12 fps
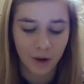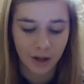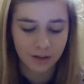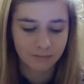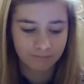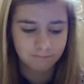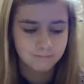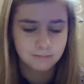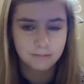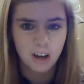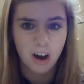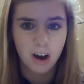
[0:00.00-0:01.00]
1i,
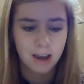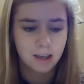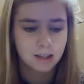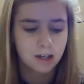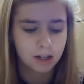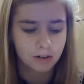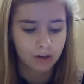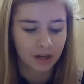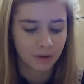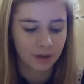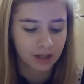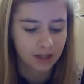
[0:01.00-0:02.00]
I don't really
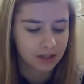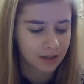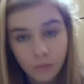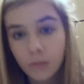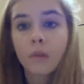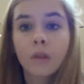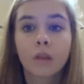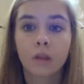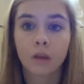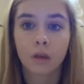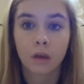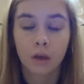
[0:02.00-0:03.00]
know what it is.
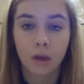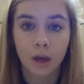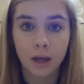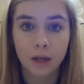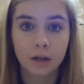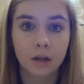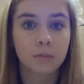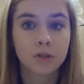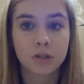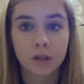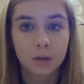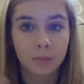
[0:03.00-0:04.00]
And I'm
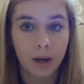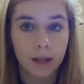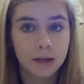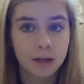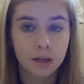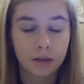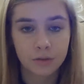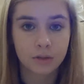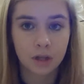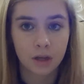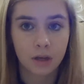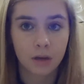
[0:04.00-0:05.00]
just going to blend it
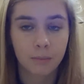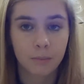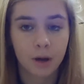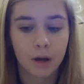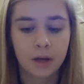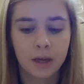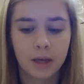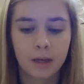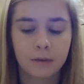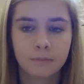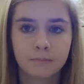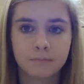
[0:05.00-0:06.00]
using
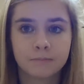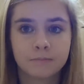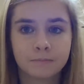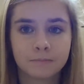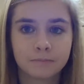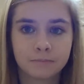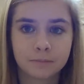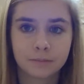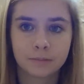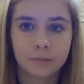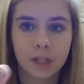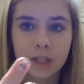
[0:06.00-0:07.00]
my,
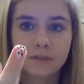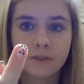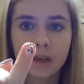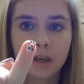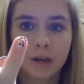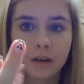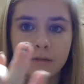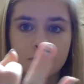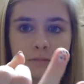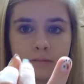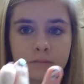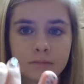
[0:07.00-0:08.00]
this finger,
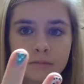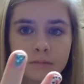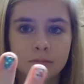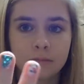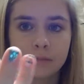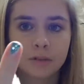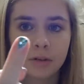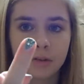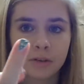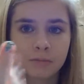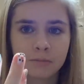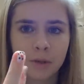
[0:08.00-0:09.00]
that
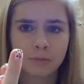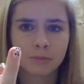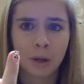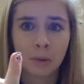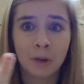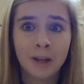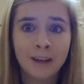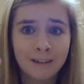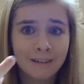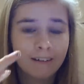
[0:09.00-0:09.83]
one, no, that one,